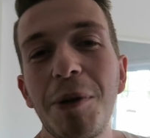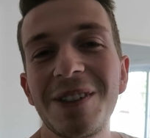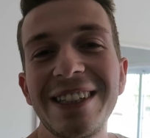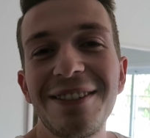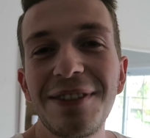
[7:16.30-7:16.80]
I'm
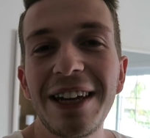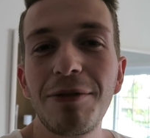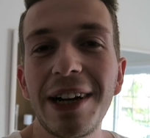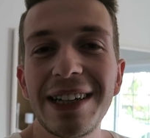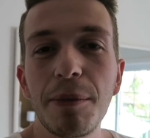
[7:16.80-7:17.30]
positive
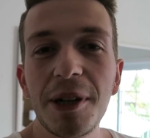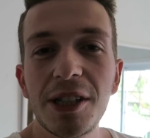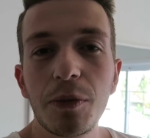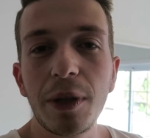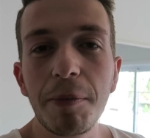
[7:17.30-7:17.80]
that riding a
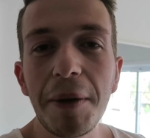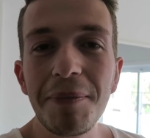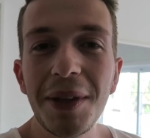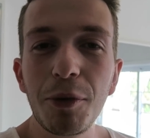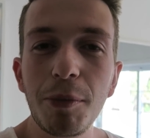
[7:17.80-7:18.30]
bus with
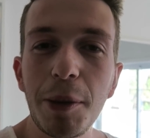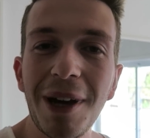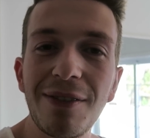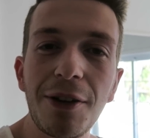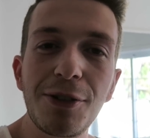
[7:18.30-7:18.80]
Mum will be
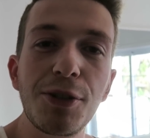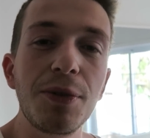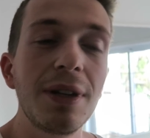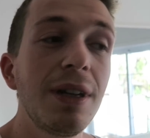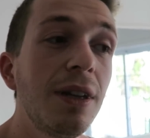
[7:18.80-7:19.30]
back very
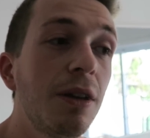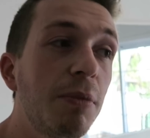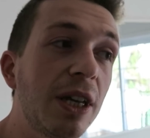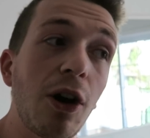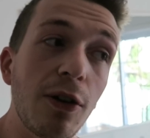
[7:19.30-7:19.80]
soon,
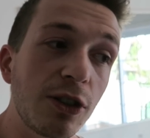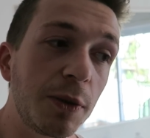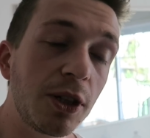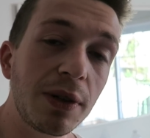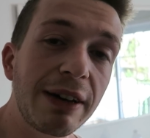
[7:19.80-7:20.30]
because
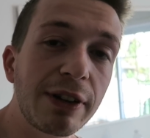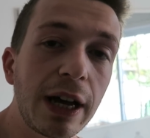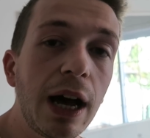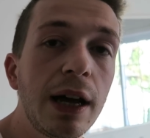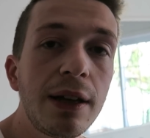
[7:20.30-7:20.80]
we don't have a
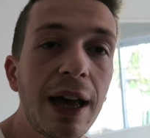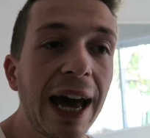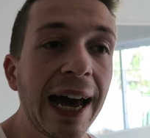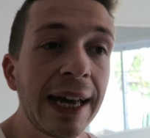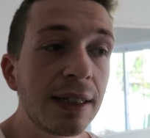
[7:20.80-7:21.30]
car,
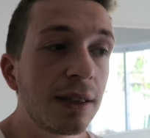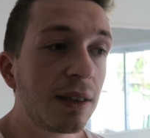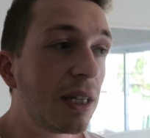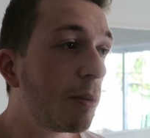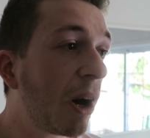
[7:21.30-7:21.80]
and
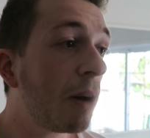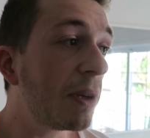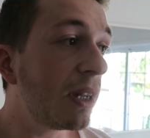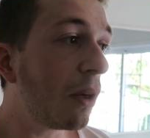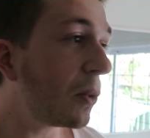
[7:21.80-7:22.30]
the
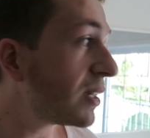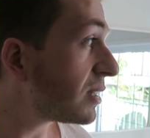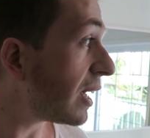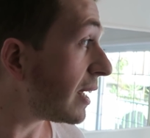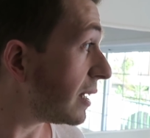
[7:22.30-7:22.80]
apartment that we're
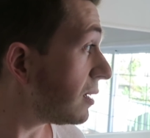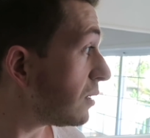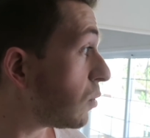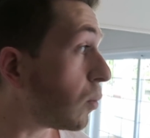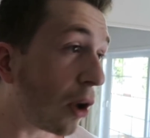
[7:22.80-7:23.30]

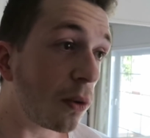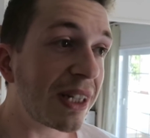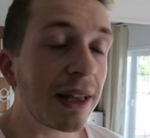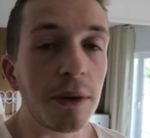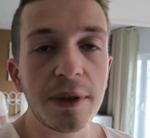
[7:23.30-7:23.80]
staying, or the
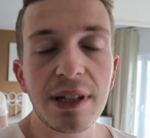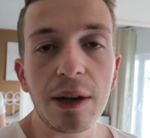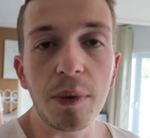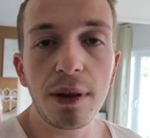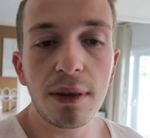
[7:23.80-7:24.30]
hotel that we're
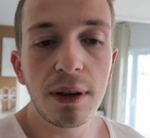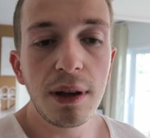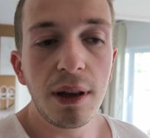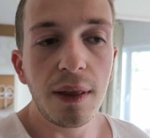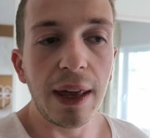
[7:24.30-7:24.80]
staying with,
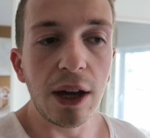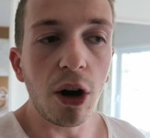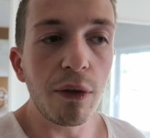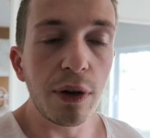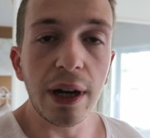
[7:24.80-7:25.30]
they
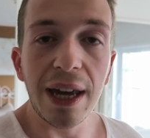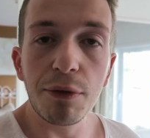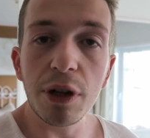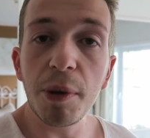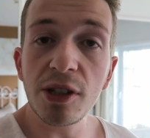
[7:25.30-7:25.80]
offer a
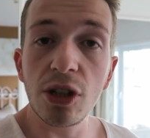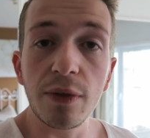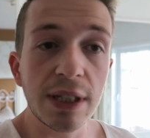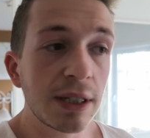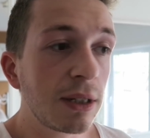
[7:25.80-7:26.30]
free bus
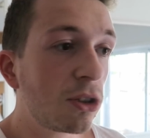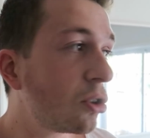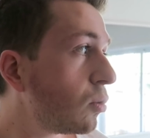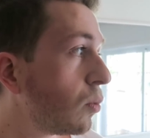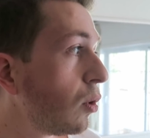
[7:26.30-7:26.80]
service
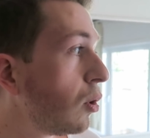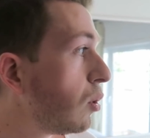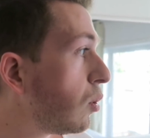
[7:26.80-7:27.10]
to